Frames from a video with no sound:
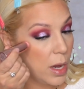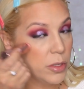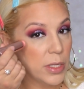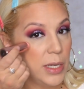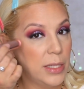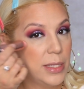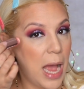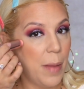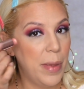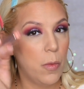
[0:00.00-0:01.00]
I'm just gonna
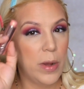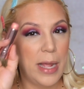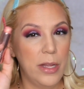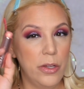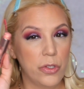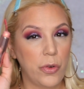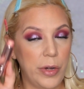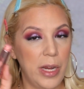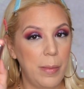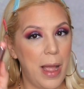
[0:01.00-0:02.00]
dab it. When I use
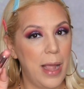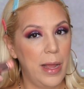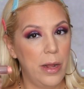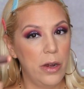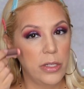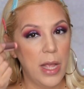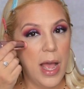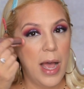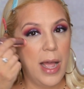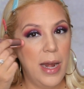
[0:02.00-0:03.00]
cream highlighters,
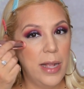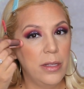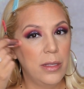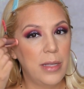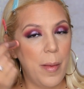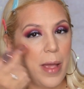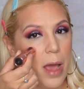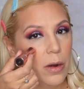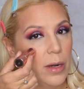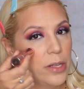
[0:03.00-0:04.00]
I like to dab it.
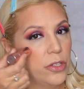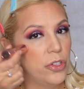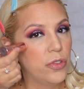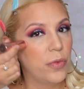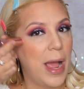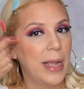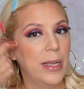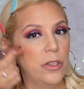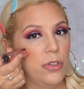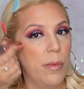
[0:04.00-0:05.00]
I don't like to drag
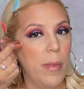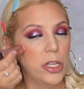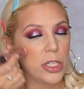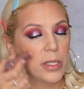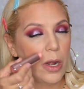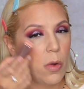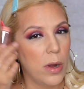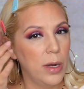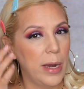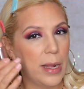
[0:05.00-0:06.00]
it too much because I don't
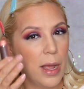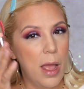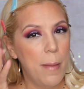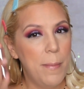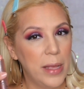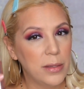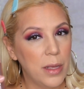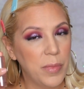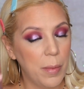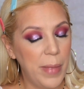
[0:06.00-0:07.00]
want to like mess
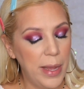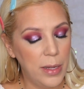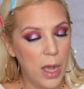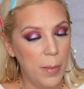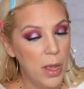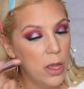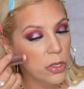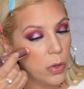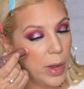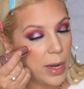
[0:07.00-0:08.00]
up the makeup.
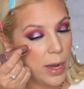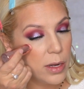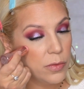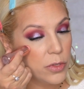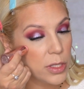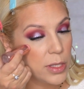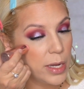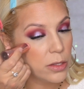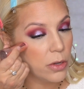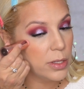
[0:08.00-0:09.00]
So I kind of just
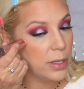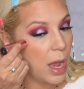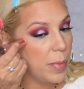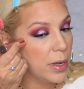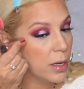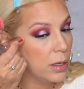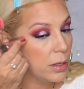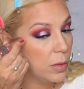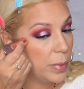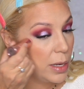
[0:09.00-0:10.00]
like start dabbing it a
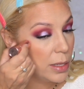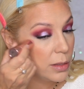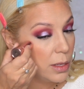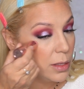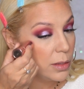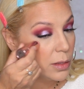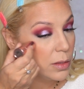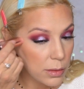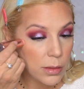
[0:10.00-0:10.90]
little bit like this.